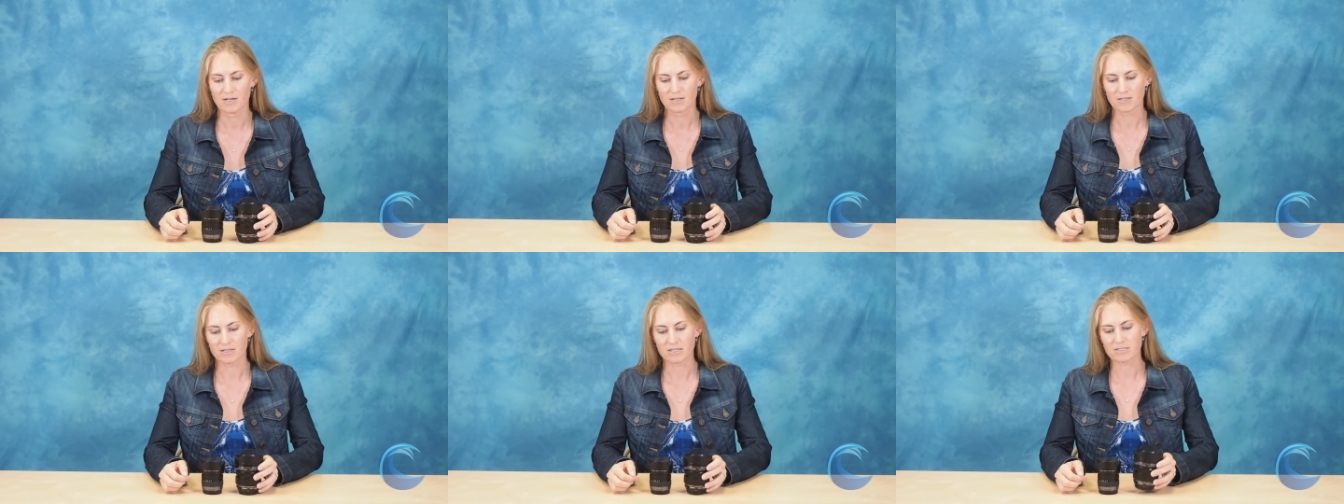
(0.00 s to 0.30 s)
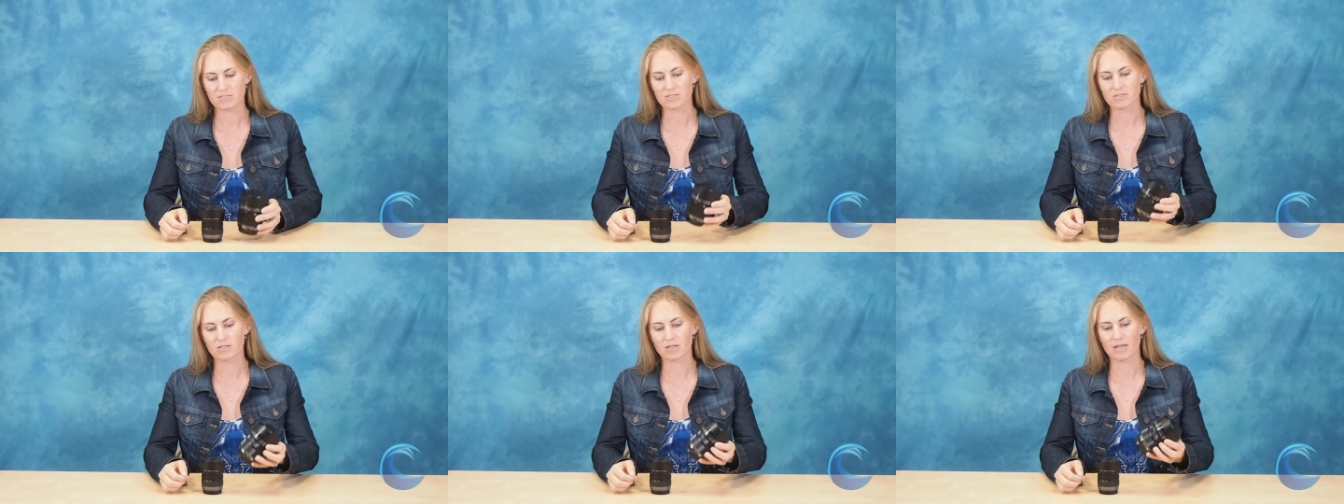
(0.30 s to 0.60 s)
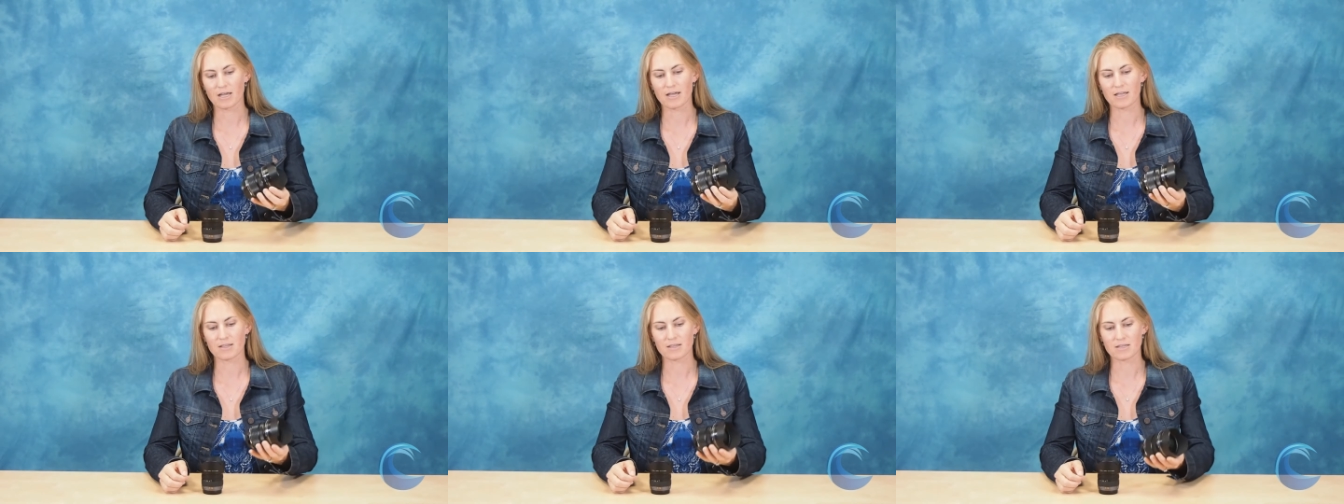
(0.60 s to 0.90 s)
Let's look
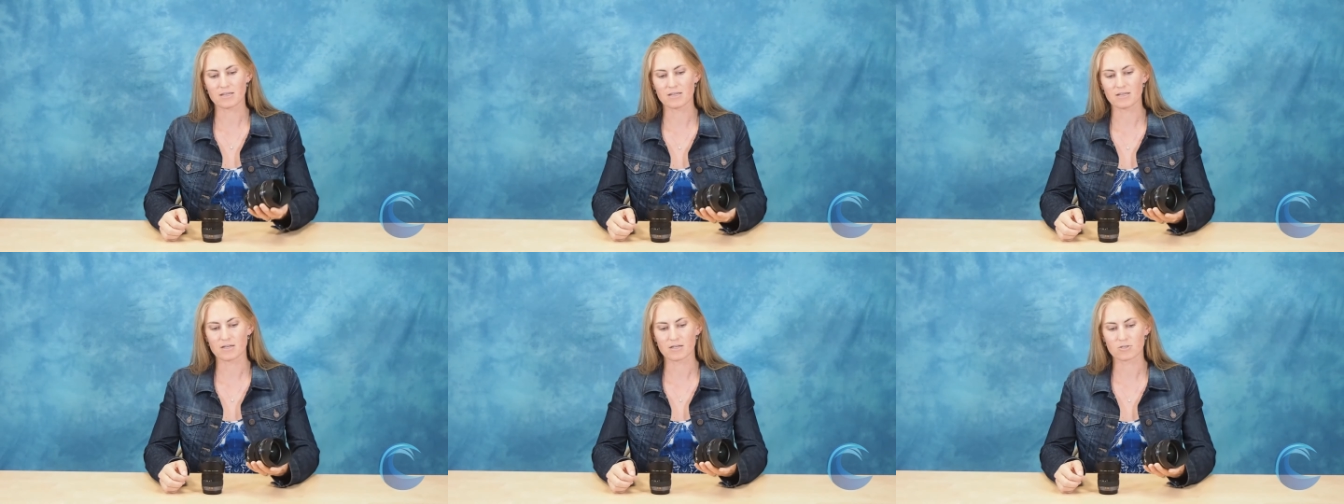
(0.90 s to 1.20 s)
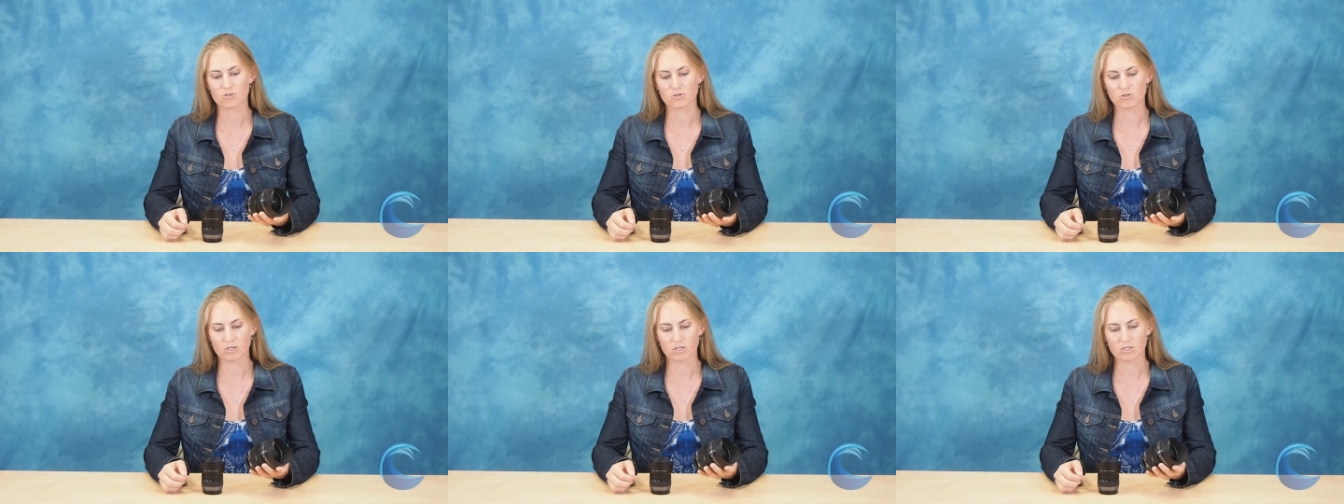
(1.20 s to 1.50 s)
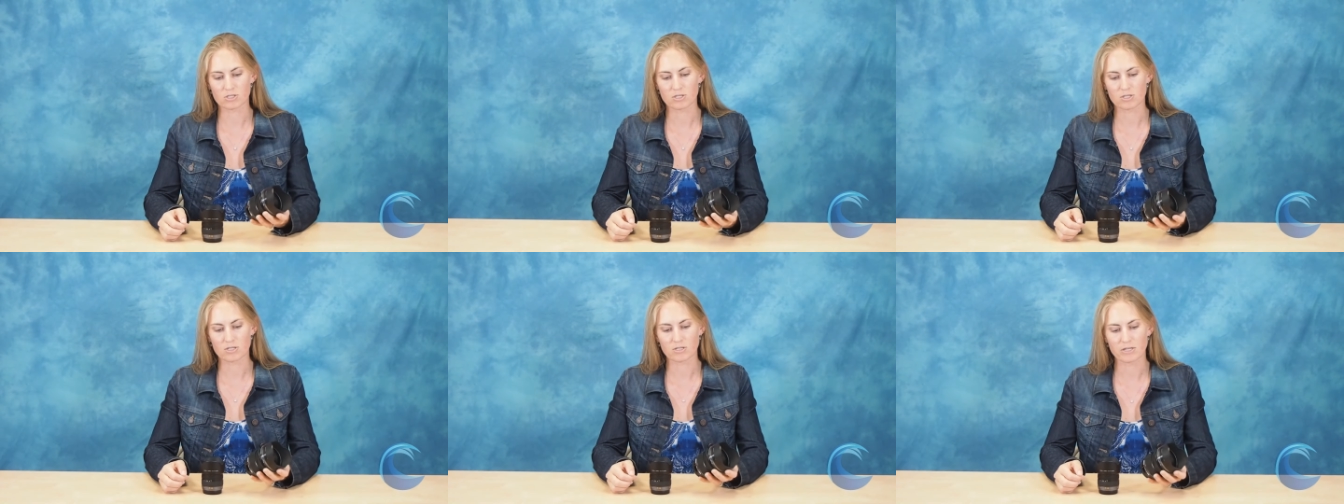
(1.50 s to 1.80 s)
at the
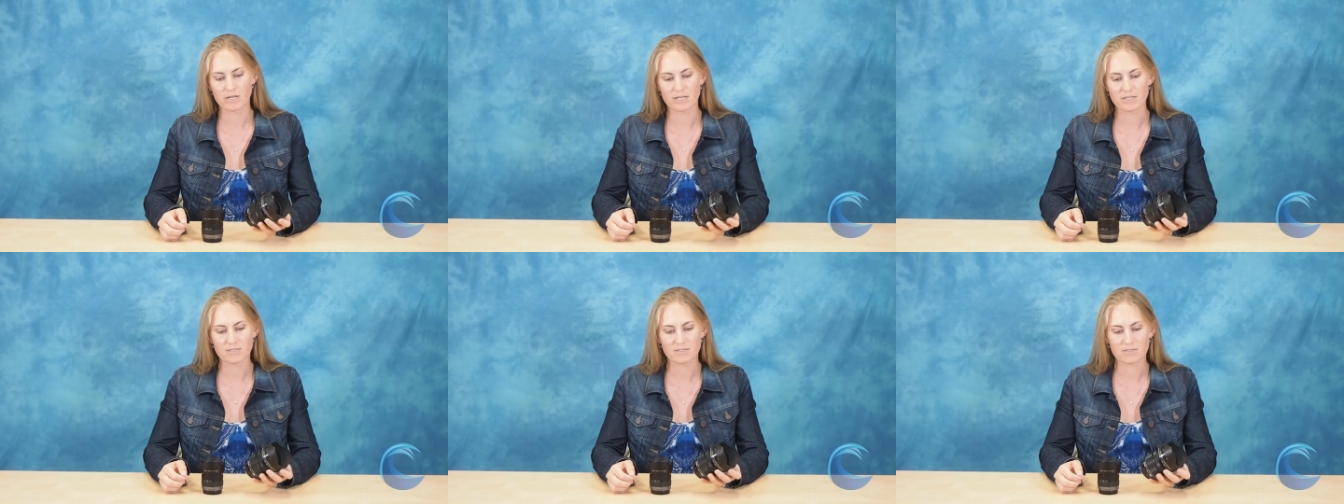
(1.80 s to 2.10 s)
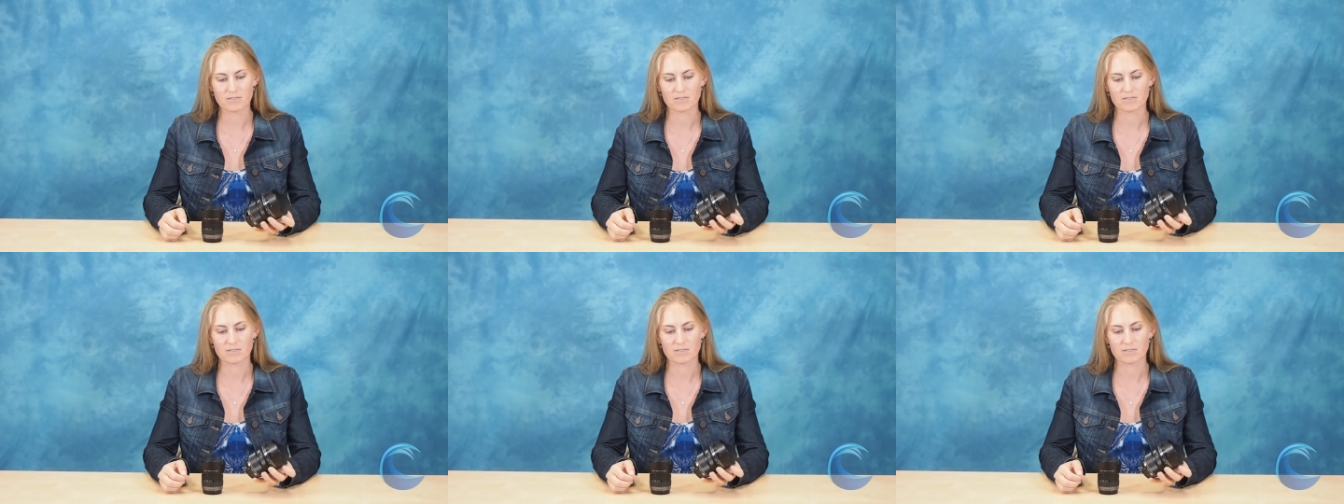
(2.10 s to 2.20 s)
construction of the lens.